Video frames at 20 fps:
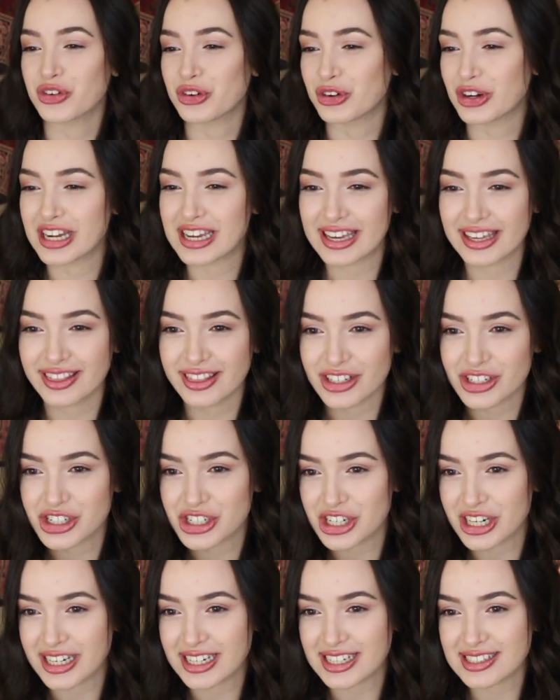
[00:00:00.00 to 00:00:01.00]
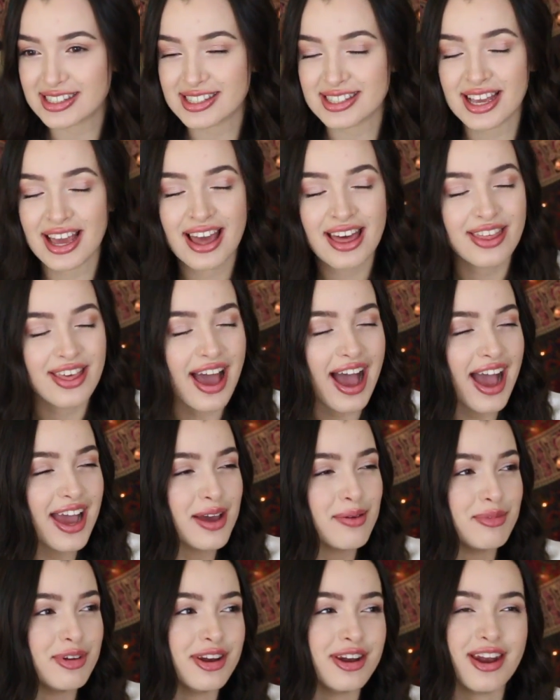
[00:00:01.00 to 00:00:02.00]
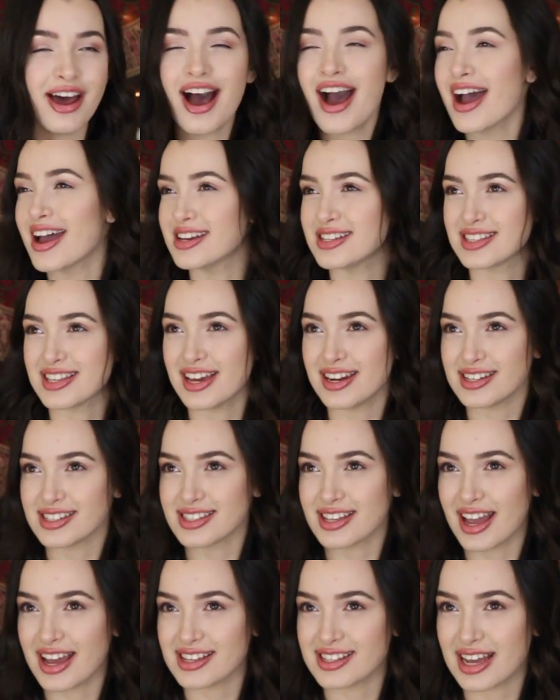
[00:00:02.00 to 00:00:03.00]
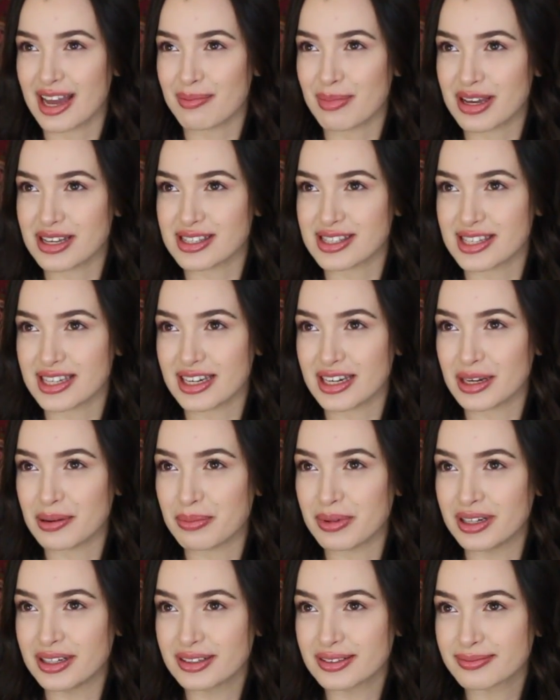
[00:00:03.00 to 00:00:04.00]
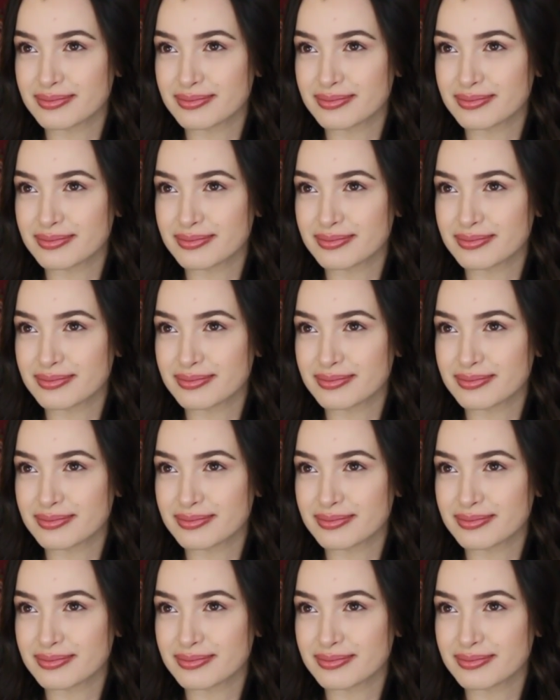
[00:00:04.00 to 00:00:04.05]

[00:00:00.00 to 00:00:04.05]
freak in the sheets, that I am not as innocent as I may seem.